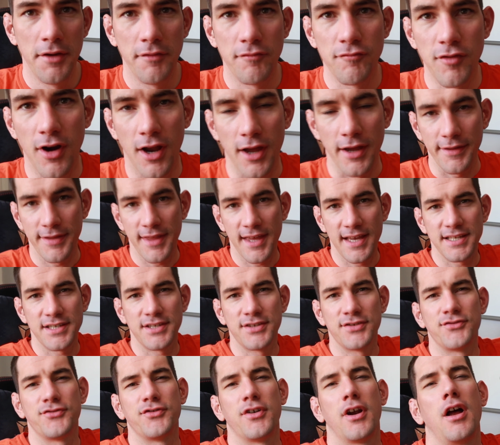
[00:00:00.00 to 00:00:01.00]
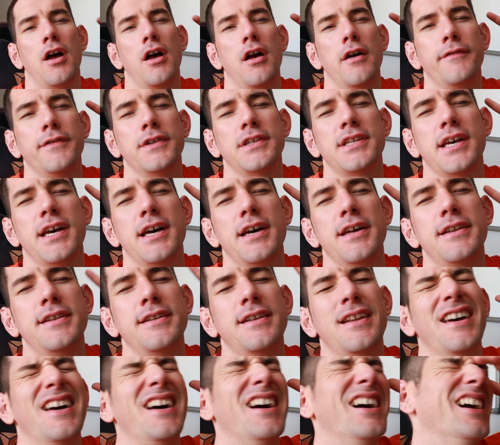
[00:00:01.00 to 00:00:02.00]
Right, that's Strava
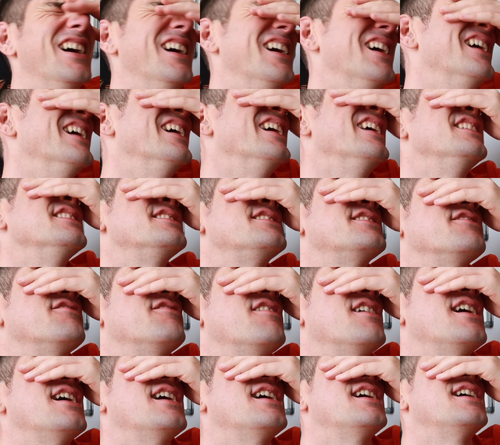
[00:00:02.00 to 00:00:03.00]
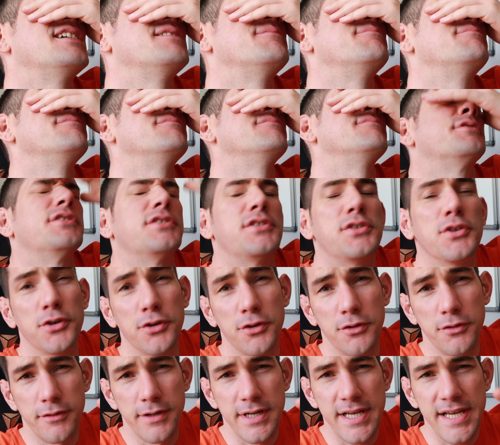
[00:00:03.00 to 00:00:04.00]
done. Instagram,
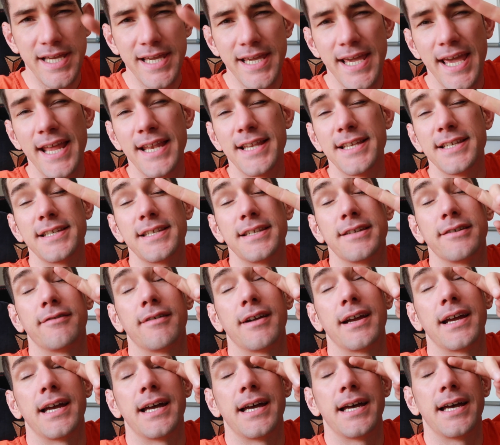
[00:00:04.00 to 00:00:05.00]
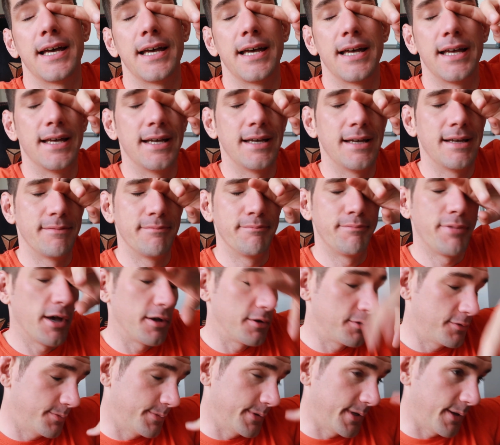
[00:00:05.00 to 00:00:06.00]
story, Instagram,
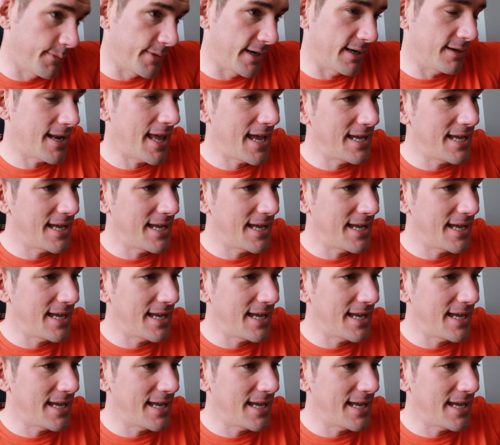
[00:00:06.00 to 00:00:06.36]
post will be coming up